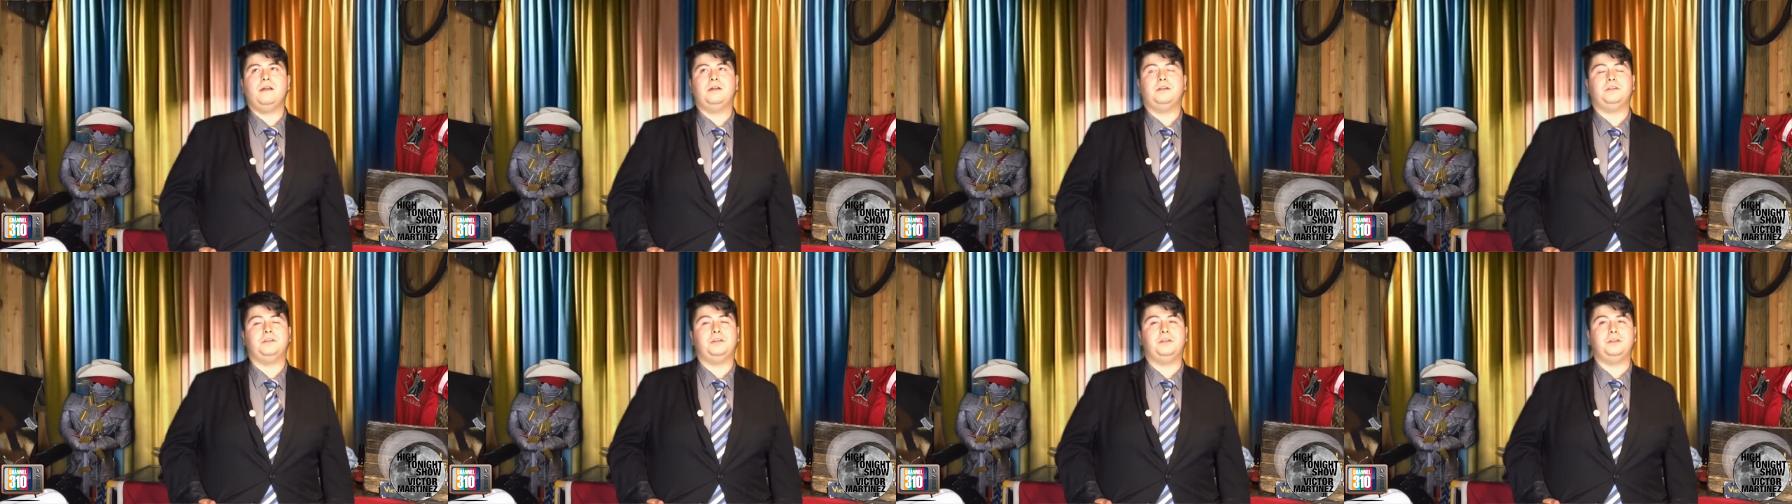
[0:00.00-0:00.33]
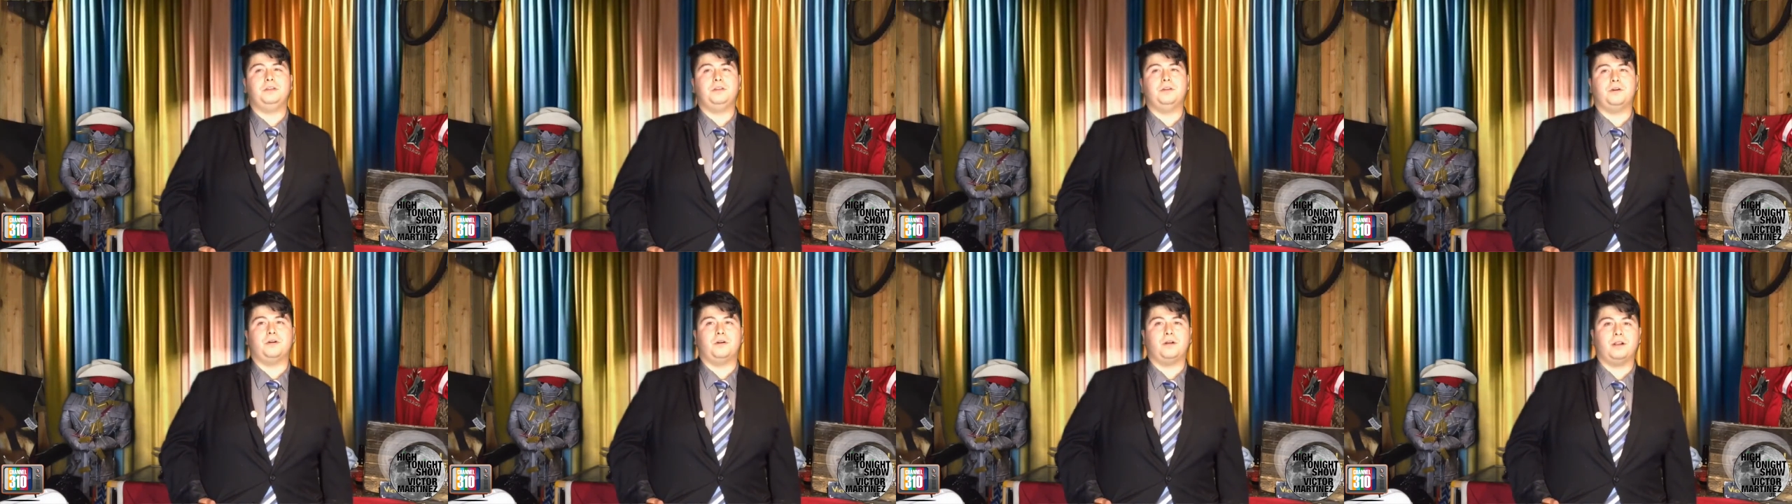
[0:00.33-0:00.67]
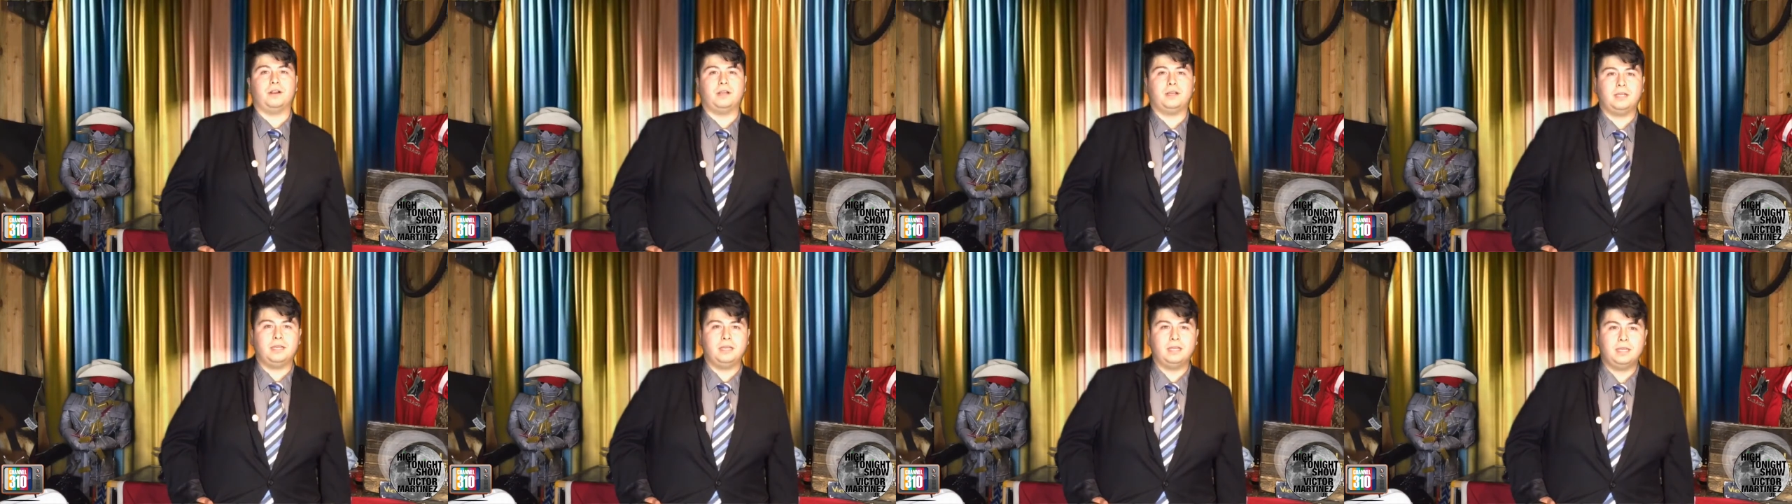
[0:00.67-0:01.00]
New
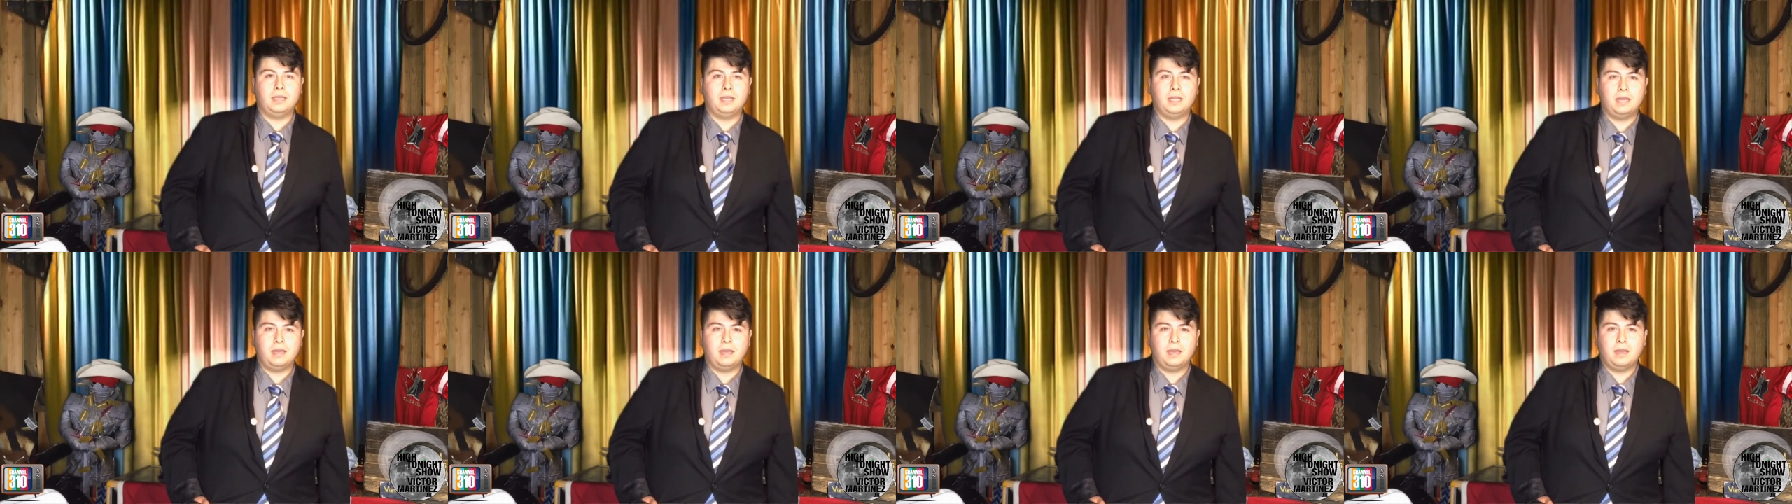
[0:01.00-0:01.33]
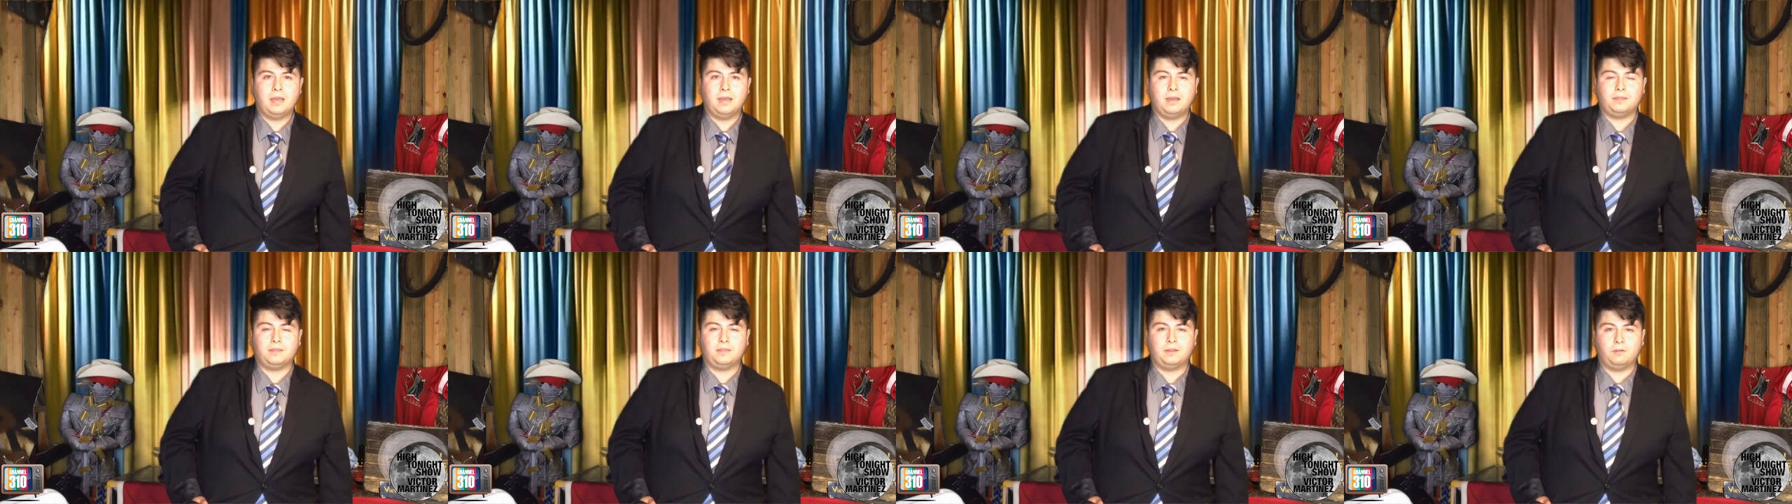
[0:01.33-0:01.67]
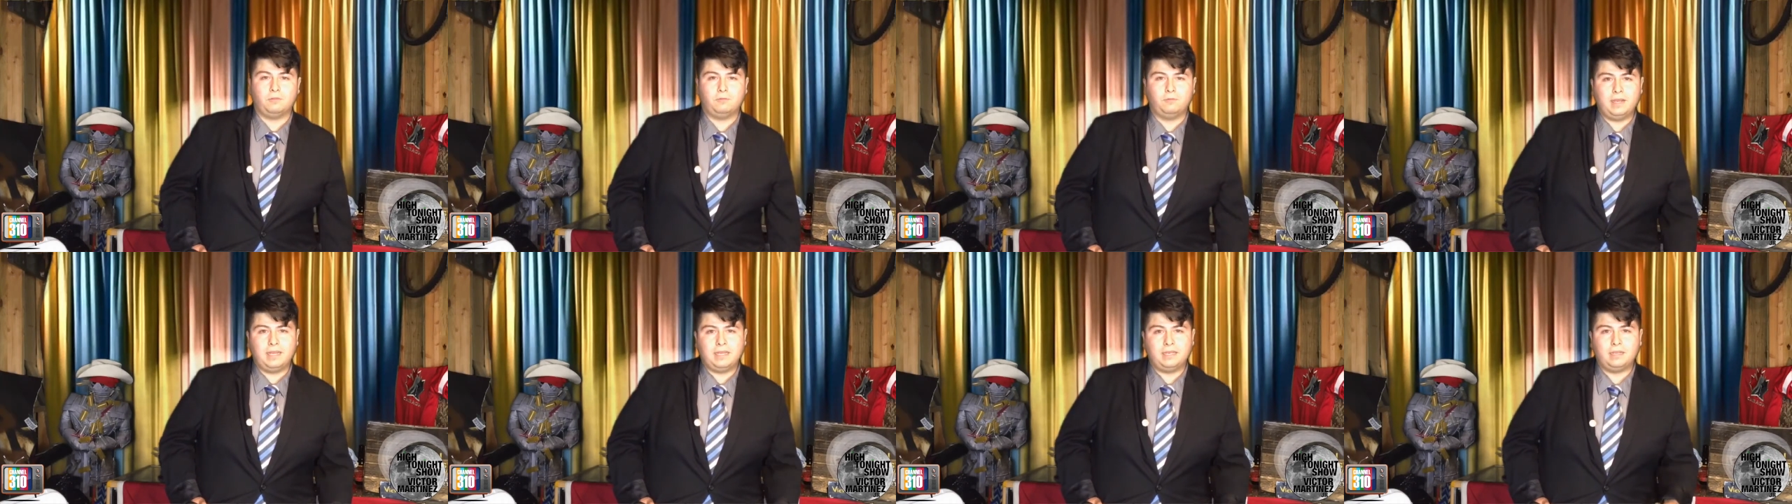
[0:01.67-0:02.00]
York, their
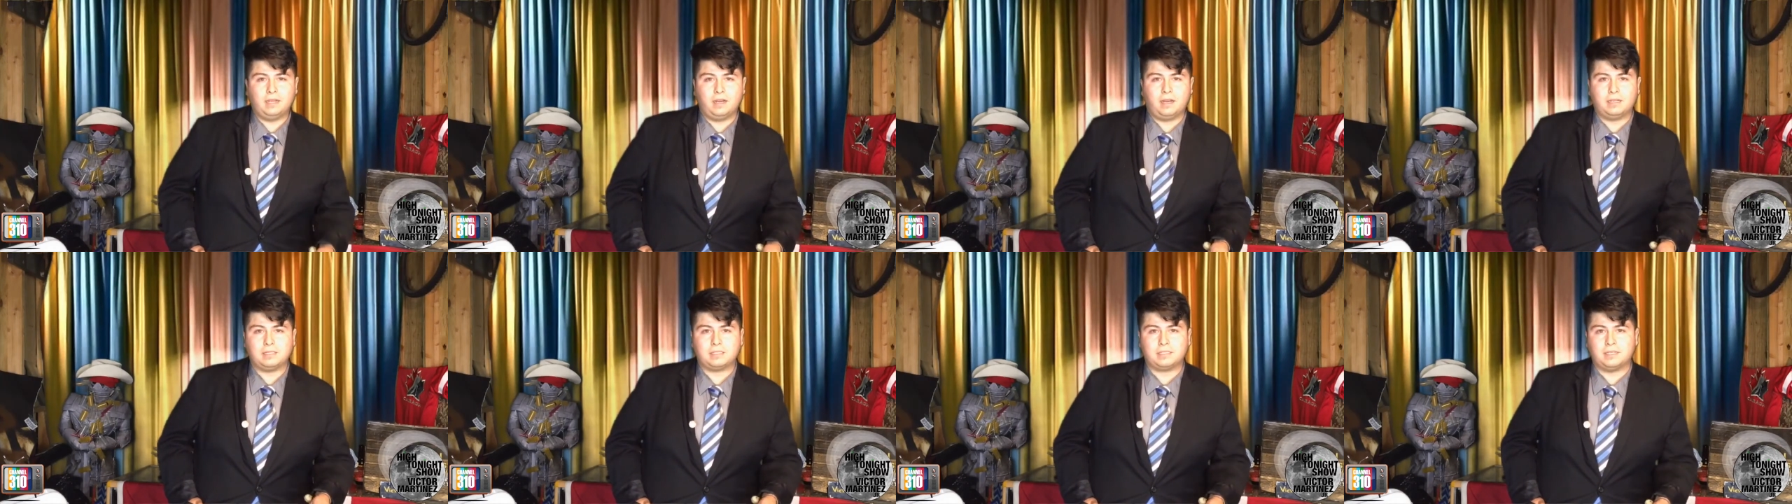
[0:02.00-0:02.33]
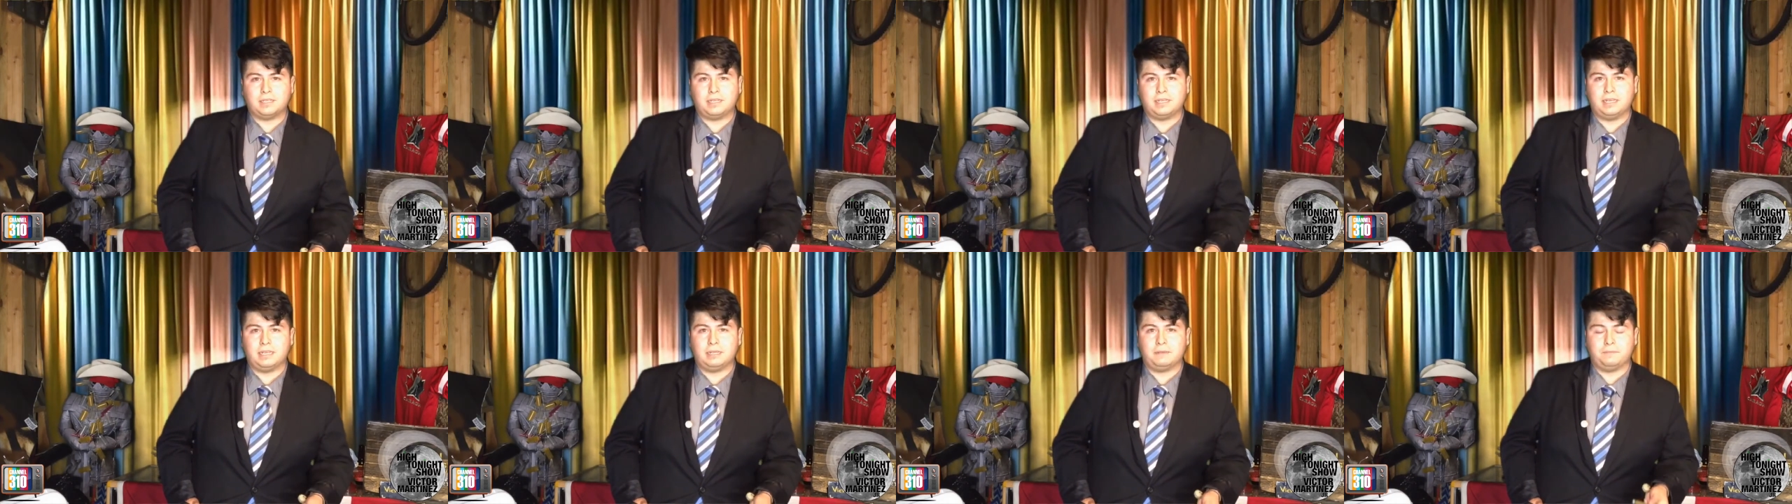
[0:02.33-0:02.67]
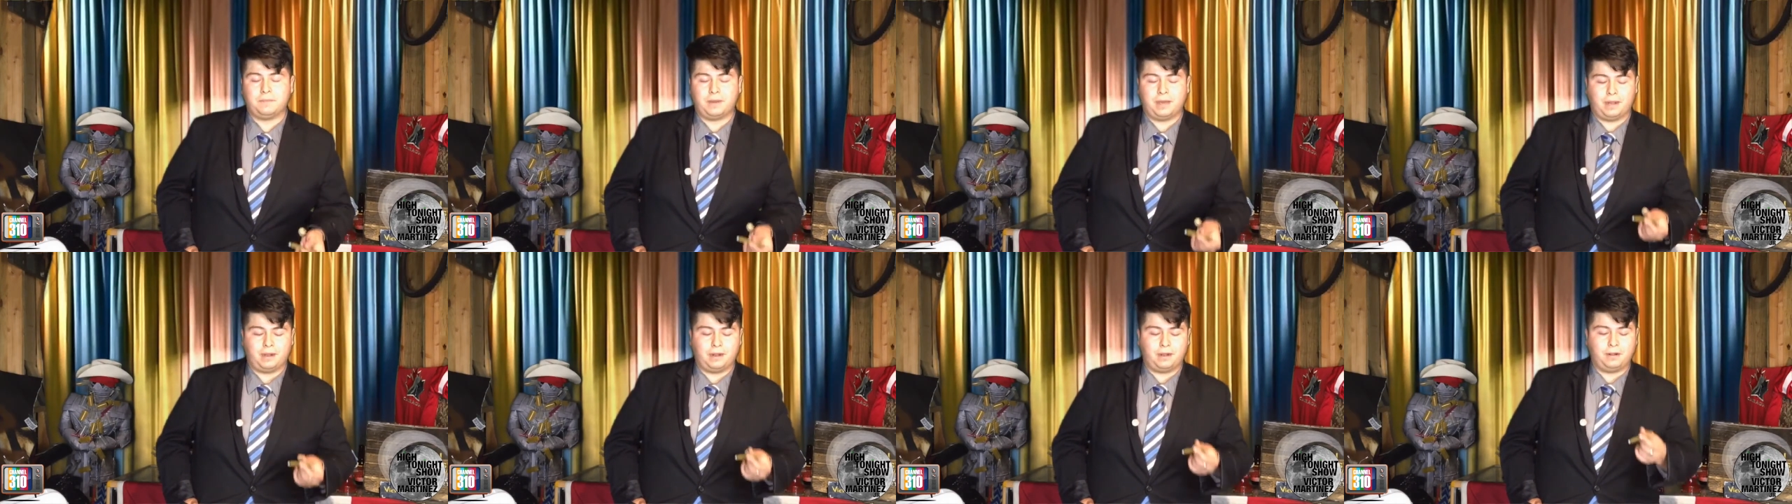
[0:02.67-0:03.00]
weed laws are getting
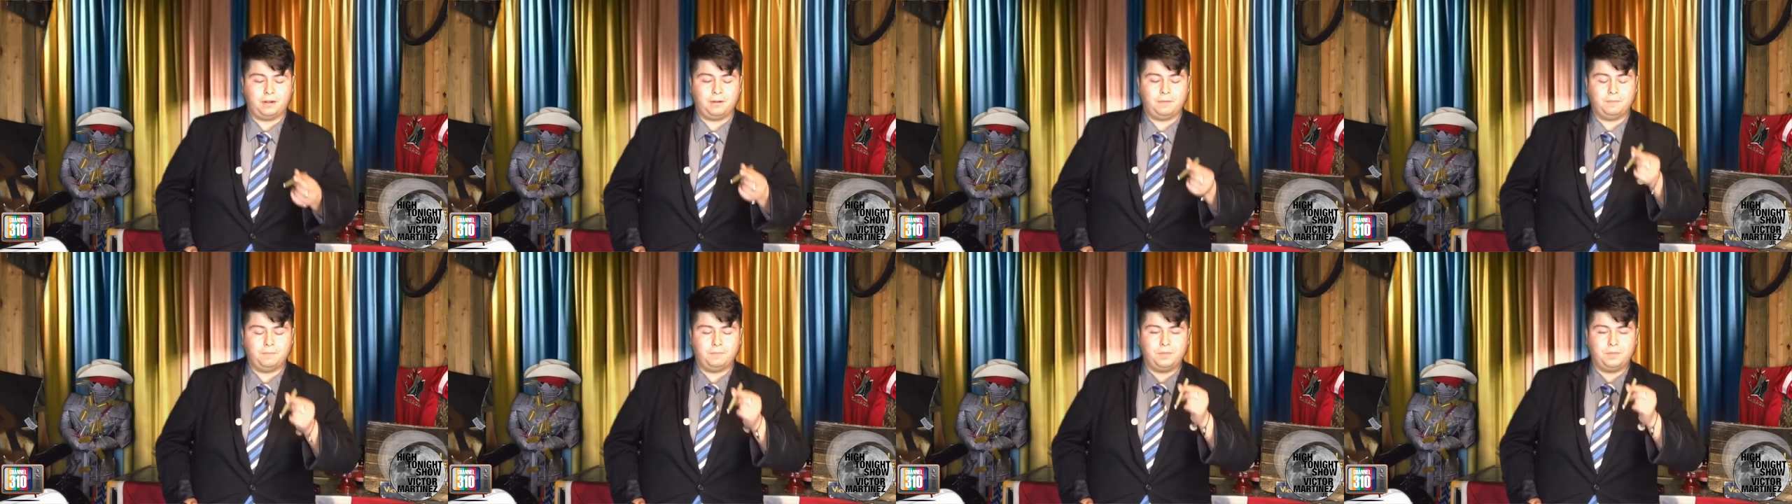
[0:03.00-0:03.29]
better,